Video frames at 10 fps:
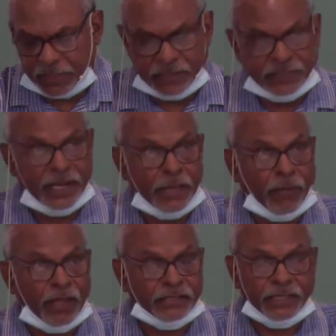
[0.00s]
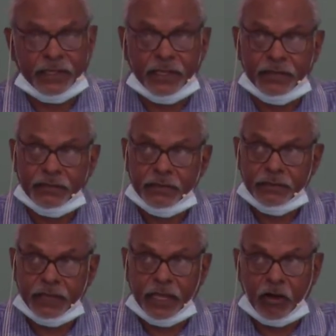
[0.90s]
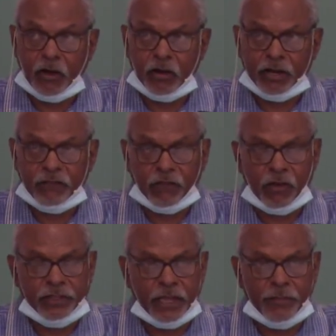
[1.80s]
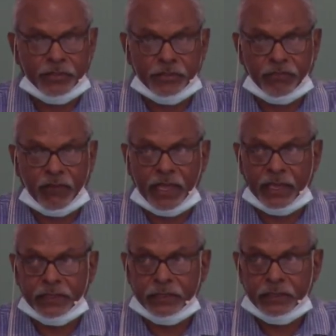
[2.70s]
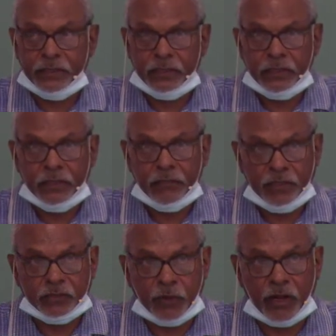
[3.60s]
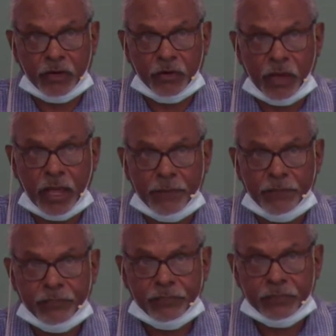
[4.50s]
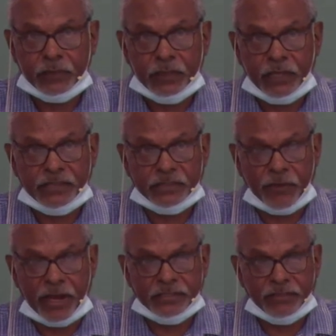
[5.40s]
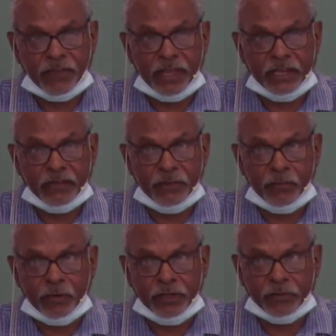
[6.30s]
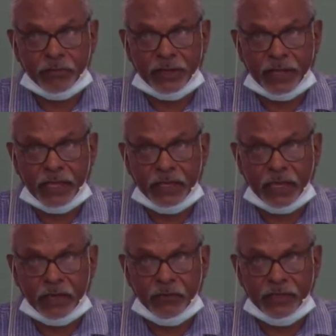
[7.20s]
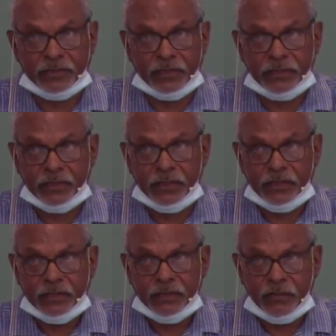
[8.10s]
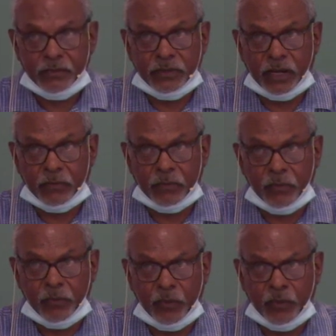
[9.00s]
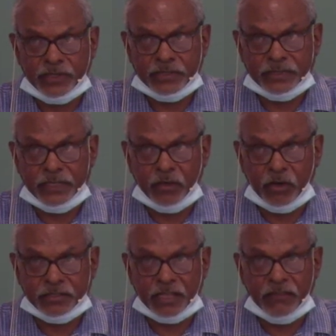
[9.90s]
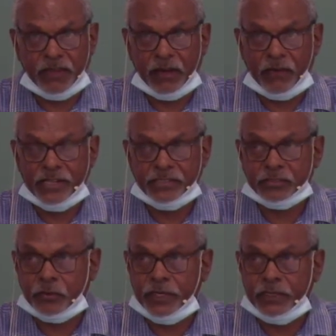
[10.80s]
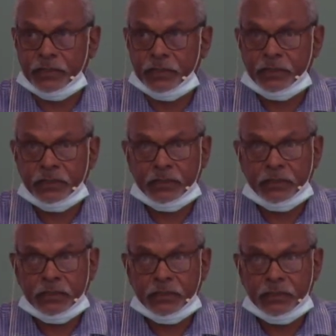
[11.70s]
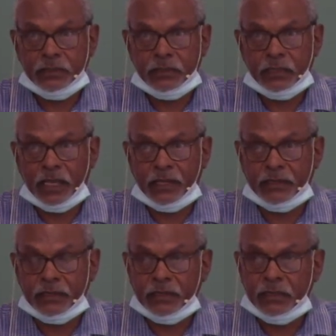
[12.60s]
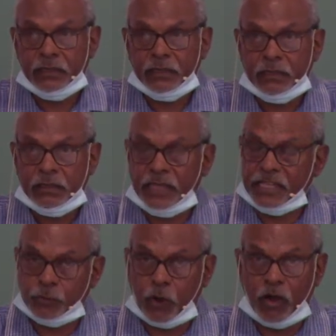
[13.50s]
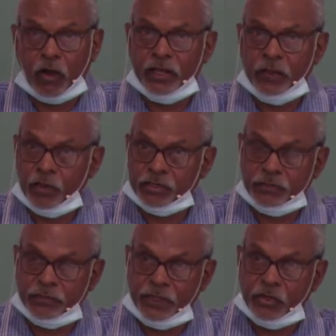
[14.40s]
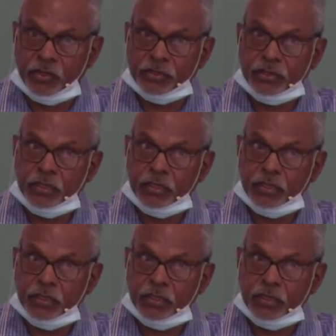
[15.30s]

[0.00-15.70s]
is at our place down there. Now, I don't fly the Aboriginal flag, because when I grew up, they used to raise the flag every morning on Monday, and we used to, you know, we used to sing "God Save Our Gracious Queen," and that's why I only worship, because